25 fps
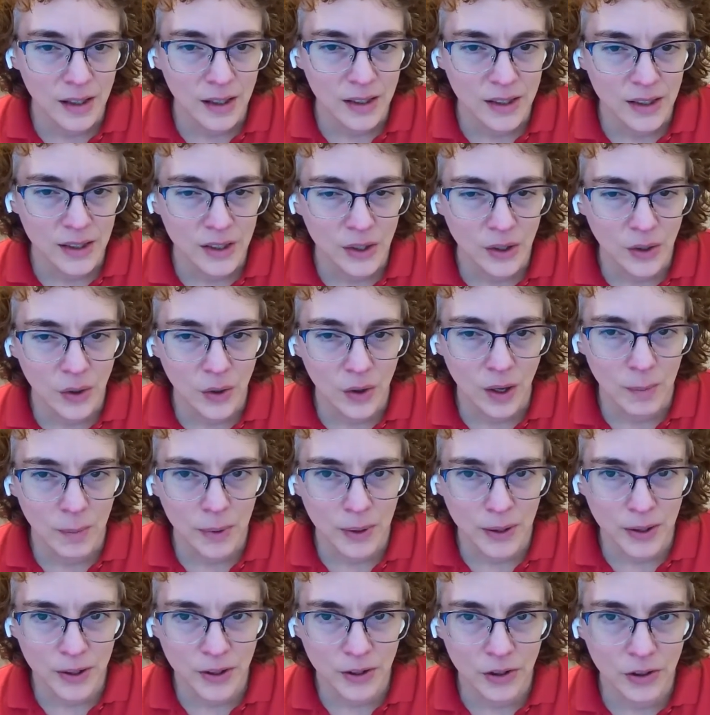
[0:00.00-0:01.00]
So hop
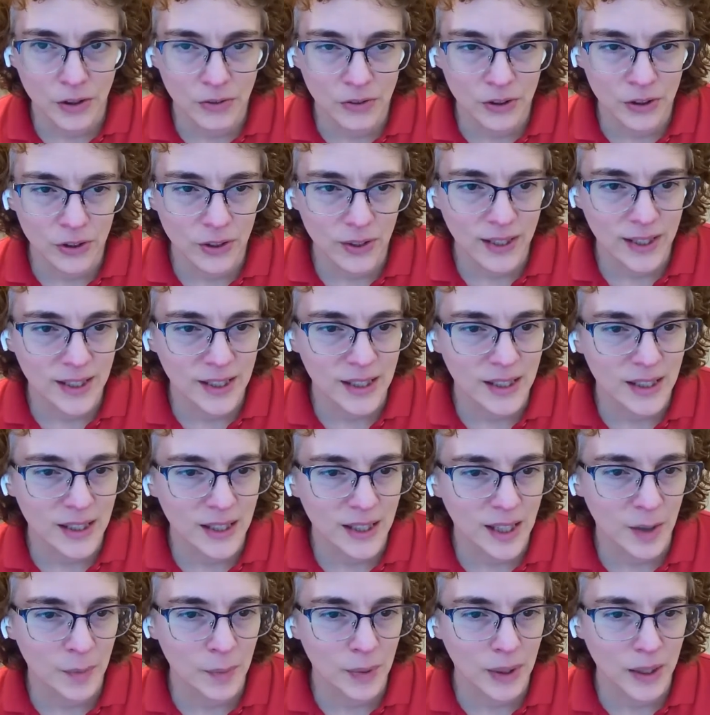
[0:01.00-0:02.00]
on over and
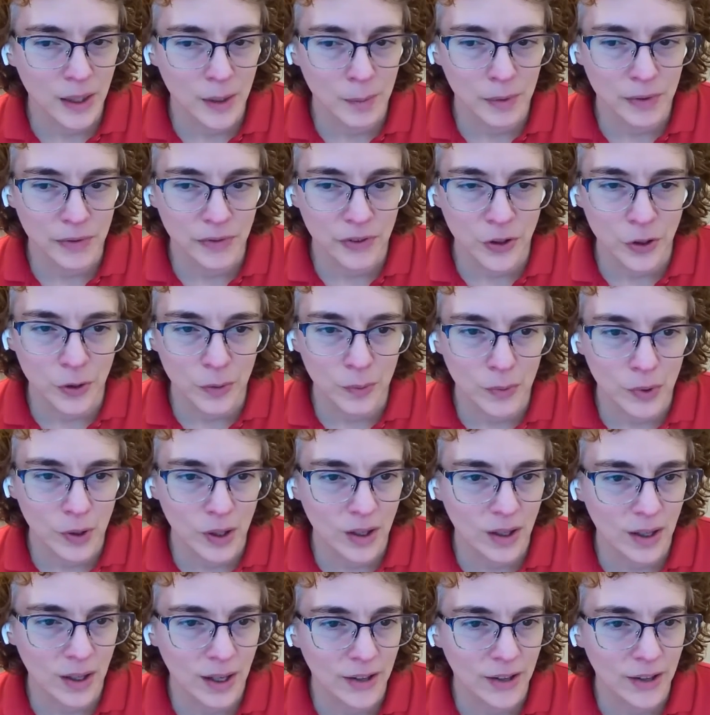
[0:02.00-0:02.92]
pick up a few more